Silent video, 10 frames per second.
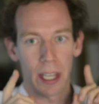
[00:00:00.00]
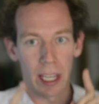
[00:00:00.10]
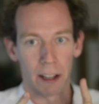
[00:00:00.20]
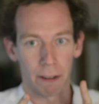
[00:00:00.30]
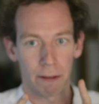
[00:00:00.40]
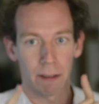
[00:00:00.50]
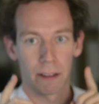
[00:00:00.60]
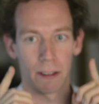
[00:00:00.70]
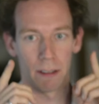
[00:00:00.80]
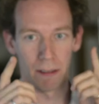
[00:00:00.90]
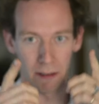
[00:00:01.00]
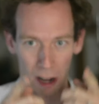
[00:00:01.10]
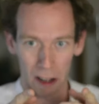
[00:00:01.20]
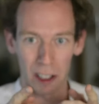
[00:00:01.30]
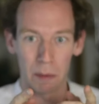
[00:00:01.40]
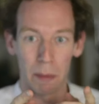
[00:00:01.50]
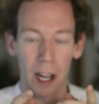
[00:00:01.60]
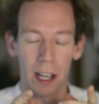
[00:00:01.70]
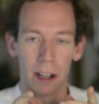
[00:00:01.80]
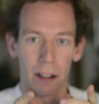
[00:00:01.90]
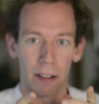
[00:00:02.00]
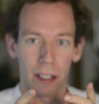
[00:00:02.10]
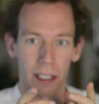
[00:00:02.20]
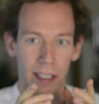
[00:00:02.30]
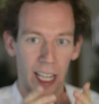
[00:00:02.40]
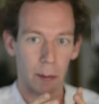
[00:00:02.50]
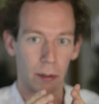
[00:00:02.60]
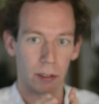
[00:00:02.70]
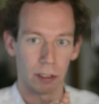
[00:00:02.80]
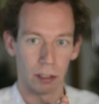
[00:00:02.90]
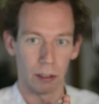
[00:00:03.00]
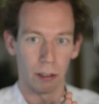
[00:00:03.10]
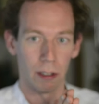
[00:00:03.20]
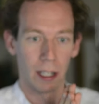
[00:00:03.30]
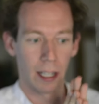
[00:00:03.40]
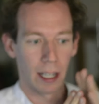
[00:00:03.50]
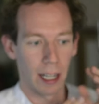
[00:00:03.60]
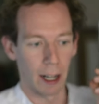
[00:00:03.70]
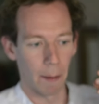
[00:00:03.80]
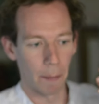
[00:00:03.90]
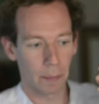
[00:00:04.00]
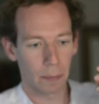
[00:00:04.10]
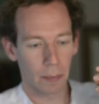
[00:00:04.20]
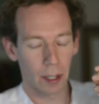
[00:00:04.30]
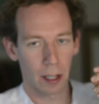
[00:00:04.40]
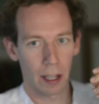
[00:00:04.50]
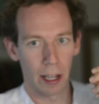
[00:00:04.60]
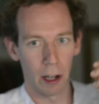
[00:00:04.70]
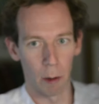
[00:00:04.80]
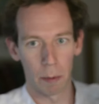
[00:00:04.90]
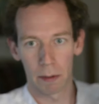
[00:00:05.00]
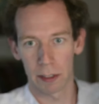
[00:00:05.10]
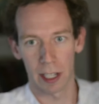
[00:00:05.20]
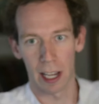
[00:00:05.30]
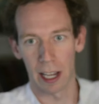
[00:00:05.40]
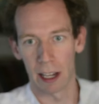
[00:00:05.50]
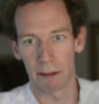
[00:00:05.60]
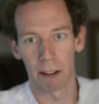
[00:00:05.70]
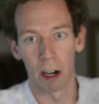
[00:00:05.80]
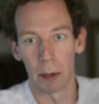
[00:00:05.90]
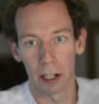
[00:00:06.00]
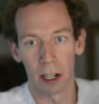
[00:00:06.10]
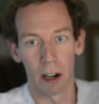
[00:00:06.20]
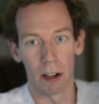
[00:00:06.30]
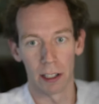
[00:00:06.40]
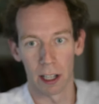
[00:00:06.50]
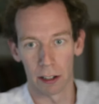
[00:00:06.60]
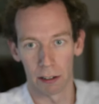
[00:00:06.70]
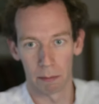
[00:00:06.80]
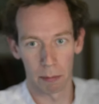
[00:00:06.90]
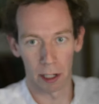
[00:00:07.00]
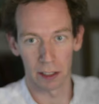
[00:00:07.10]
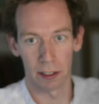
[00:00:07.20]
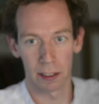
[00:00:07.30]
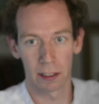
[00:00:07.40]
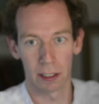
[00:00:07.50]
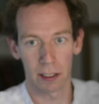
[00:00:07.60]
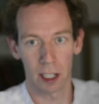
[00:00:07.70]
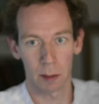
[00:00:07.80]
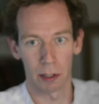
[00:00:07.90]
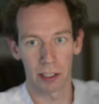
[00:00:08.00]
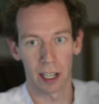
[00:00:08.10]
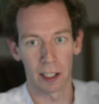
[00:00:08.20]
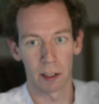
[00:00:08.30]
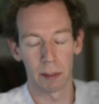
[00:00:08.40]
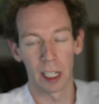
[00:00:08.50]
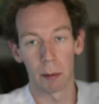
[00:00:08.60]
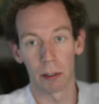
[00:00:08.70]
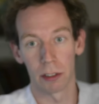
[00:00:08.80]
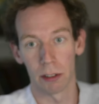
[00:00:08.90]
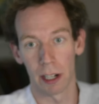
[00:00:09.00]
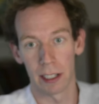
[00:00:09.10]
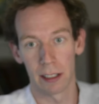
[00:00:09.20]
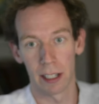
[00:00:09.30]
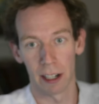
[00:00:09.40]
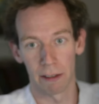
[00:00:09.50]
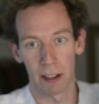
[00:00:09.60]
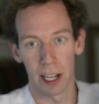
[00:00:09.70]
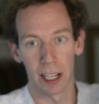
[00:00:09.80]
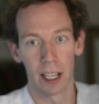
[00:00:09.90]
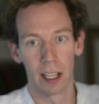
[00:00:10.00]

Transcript: if Nautilus Bio is able to um, help, say, a Pharmaco and other parts of its, its customer set to be able to identify